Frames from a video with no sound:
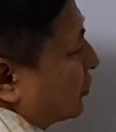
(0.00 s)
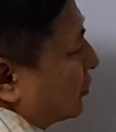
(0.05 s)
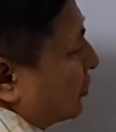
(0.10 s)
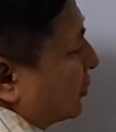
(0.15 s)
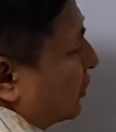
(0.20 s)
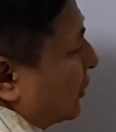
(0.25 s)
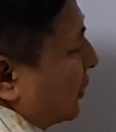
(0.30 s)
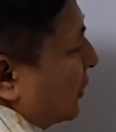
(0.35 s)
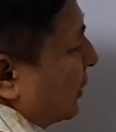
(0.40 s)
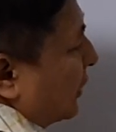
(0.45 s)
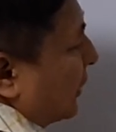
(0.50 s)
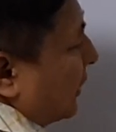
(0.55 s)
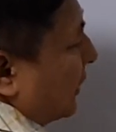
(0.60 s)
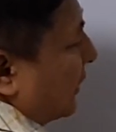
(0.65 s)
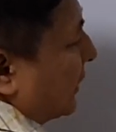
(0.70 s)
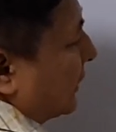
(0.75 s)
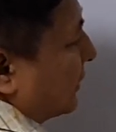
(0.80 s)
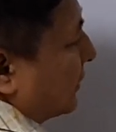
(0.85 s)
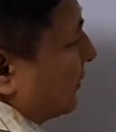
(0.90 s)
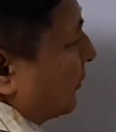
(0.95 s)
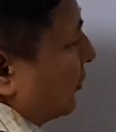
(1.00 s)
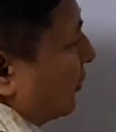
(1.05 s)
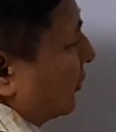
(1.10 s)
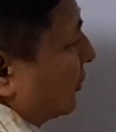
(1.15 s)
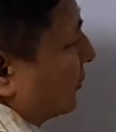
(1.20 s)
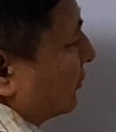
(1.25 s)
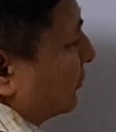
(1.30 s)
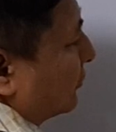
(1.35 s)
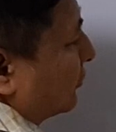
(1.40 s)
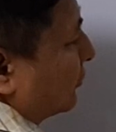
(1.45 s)
to 8
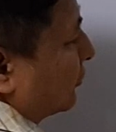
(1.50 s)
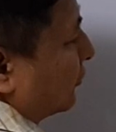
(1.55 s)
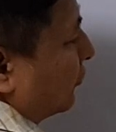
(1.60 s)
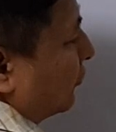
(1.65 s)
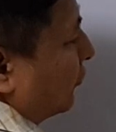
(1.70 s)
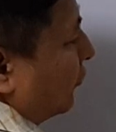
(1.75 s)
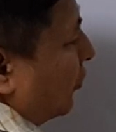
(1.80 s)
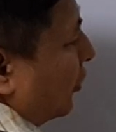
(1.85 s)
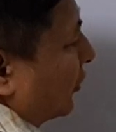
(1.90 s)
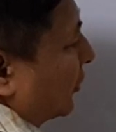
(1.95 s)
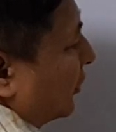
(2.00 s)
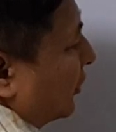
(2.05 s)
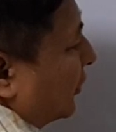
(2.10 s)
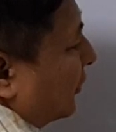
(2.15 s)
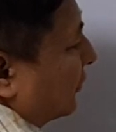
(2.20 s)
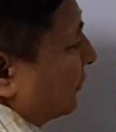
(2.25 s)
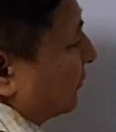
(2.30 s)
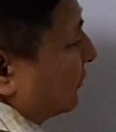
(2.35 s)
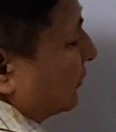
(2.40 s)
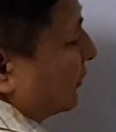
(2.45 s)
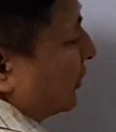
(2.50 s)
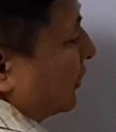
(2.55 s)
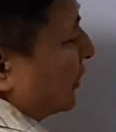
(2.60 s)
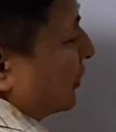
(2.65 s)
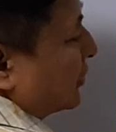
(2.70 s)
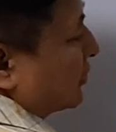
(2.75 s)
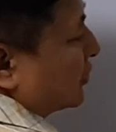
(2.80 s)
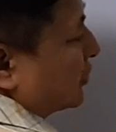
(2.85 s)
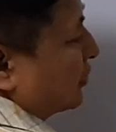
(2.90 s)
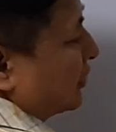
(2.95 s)
upon 40.
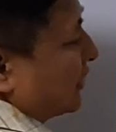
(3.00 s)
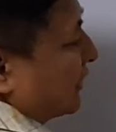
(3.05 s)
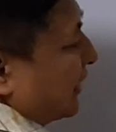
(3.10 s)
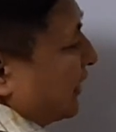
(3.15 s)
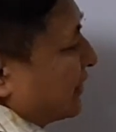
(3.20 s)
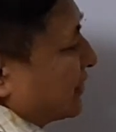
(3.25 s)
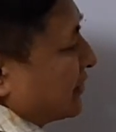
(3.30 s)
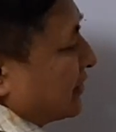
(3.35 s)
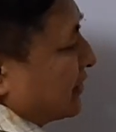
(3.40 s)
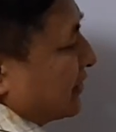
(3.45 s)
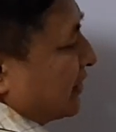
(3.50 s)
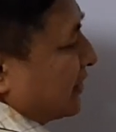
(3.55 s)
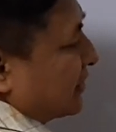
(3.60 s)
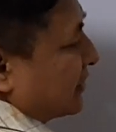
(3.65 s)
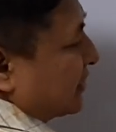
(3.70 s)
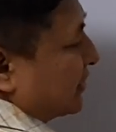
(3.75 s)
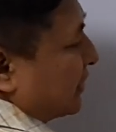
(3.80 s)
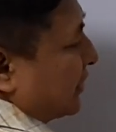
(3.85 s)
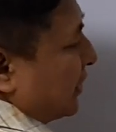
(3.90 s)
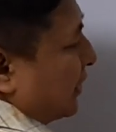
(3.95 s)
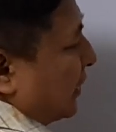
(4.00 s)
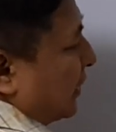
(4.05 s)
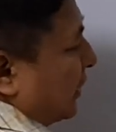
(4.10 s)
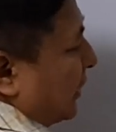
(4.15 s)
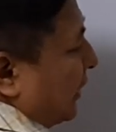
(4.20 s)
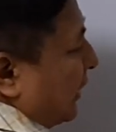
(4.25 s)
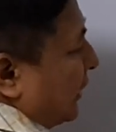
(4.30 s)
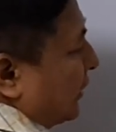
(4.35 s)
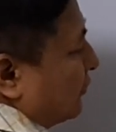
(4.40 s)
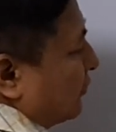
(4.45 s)
So we'll cancel this.
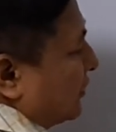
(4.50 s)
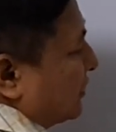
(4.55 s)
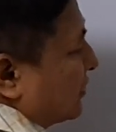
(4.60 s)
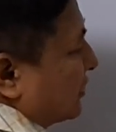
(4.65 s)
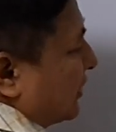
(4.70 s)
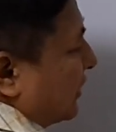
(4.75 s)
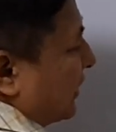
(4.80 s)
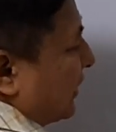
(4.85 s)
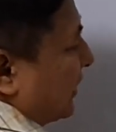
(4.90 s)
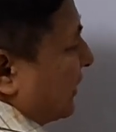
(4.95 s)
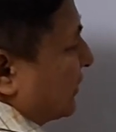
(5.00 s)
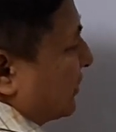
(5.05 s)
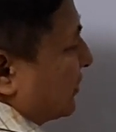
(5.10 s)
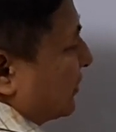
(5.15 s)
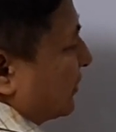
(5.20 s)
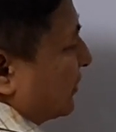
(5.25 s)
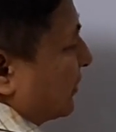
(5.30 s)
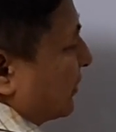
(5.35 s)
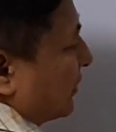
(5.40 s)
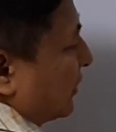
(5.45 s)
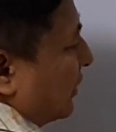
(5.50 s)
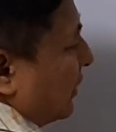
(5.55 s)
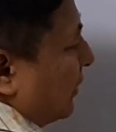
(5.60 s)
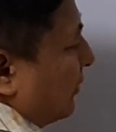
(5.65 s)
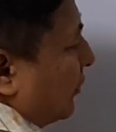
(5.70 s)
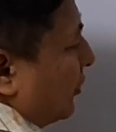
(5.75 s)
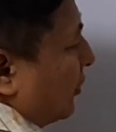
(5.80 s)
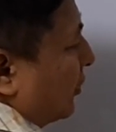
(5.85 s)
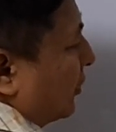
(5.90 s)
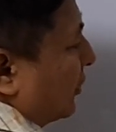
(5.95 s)
8 ones are 8
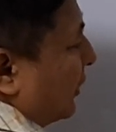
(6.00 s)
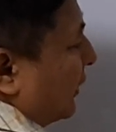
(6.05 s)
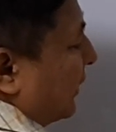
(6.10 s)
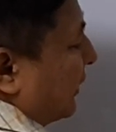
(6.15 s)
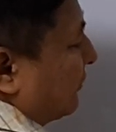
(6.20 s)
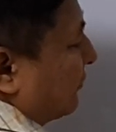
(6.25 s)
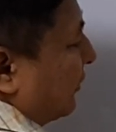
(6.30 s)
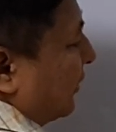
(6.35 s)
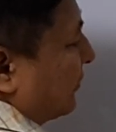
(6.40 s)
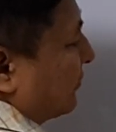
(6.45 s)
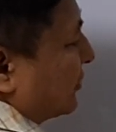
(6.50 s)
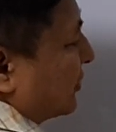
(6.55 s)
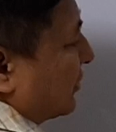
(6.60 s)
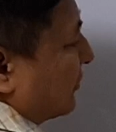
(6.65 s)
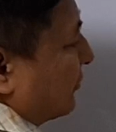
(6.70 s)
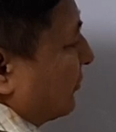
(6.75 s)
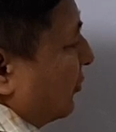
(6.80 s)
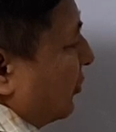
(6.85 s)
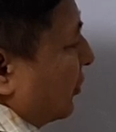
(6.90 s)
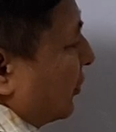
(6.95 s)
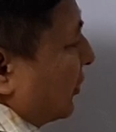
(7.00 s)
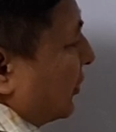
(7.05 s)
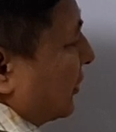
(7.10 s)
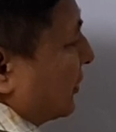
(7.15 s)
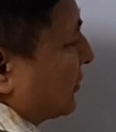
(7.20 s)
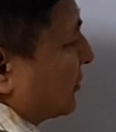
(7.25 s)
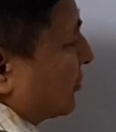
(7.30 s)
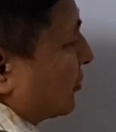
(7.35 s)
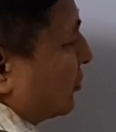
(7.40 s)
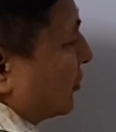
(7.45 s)
upon 8 5s are
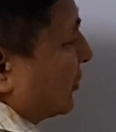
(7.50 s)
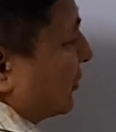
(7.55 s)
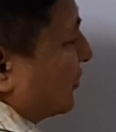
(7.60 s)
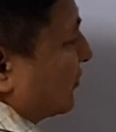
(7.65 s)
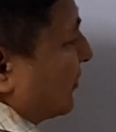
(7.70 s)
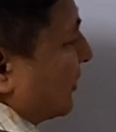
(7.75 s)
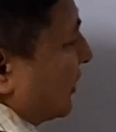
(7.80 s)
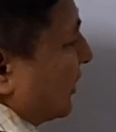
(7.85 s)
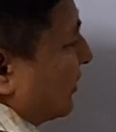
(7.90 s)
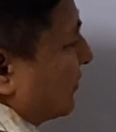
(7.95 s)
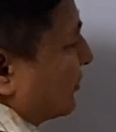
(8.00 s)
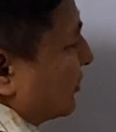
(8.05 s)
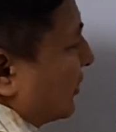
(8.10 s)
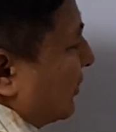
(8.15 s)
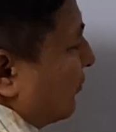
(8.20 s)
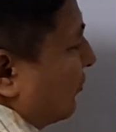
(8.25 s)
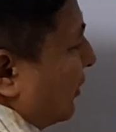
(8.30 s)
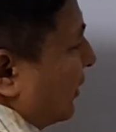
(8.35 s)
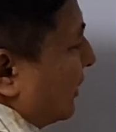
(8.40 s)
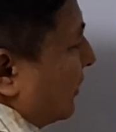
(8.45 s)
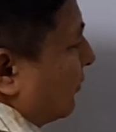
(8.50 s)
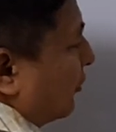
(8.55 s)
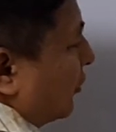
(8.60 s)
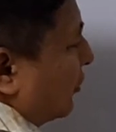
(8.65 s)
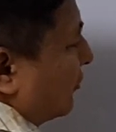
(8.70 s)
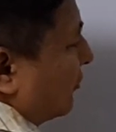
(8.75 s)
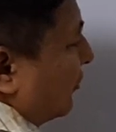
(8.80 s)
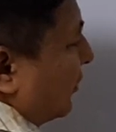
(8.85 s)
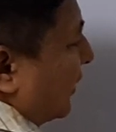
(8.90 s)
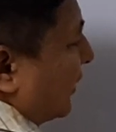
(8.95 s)
40. So this becomes 1
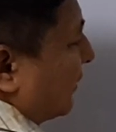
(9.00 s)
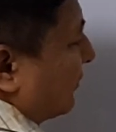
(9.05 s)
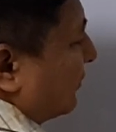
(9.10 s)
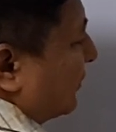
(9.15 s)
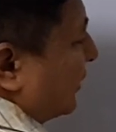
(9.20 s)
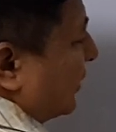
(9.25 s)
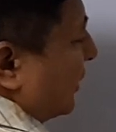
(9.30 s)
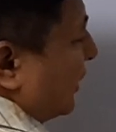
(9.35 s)
upon 5.